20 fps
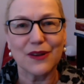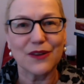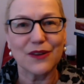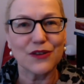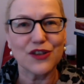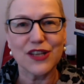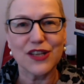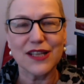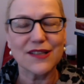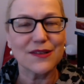
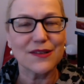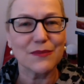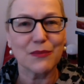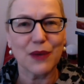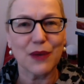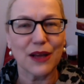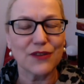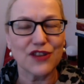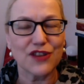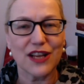She's
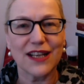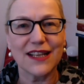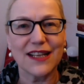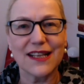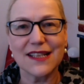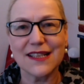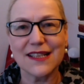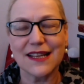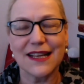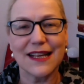Jenny
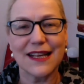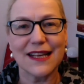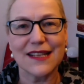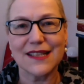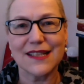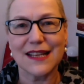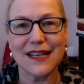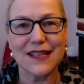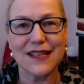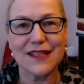Diski is
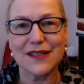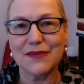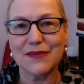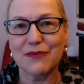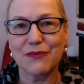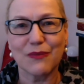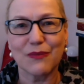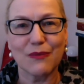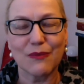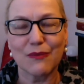is
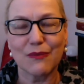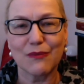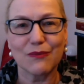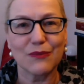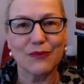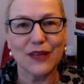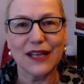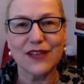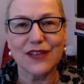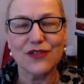
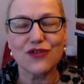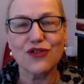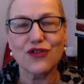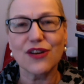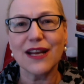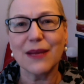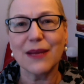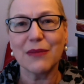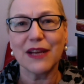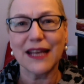
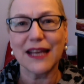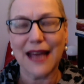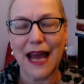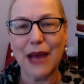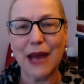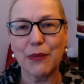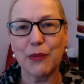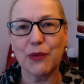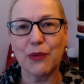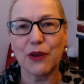extremely
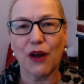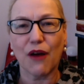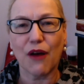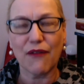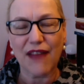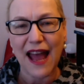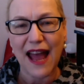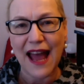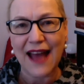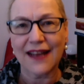capable of
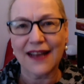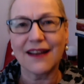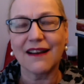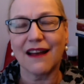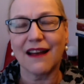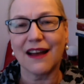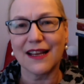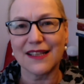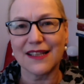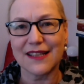
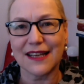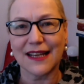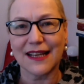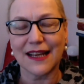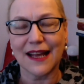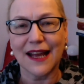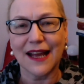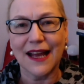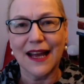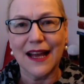analyzing
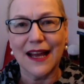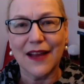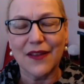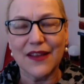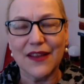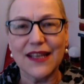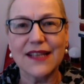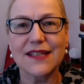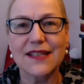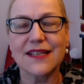
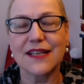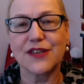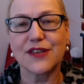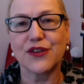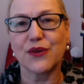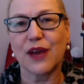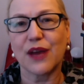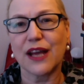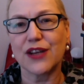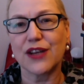these
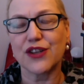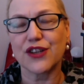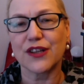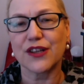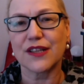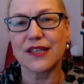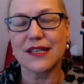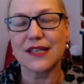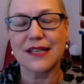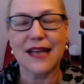
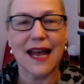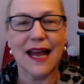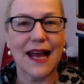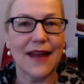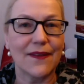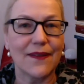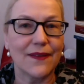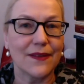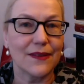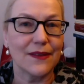situations
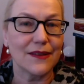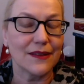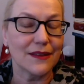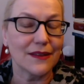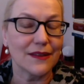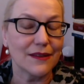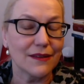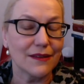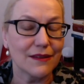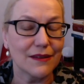and
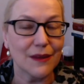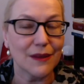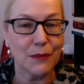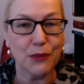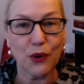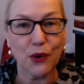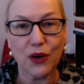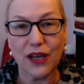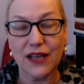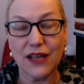the
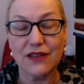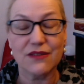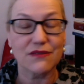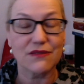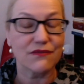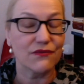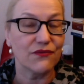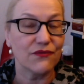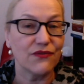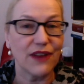book is
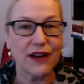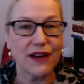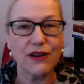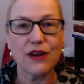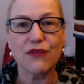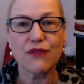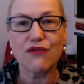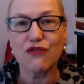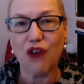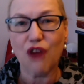
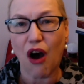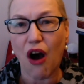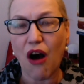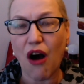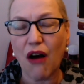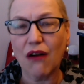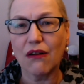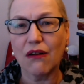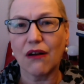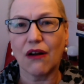very raw,
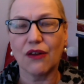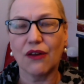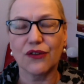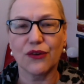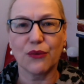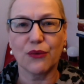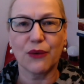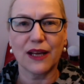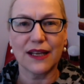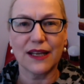also
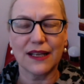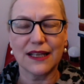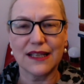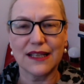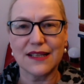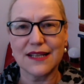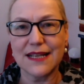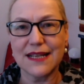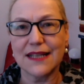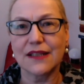when it
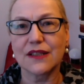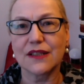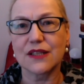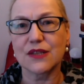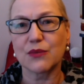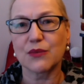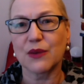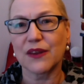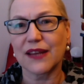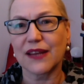deals
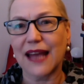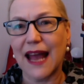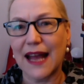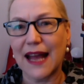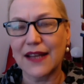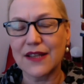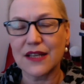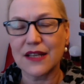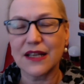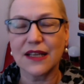with cancer.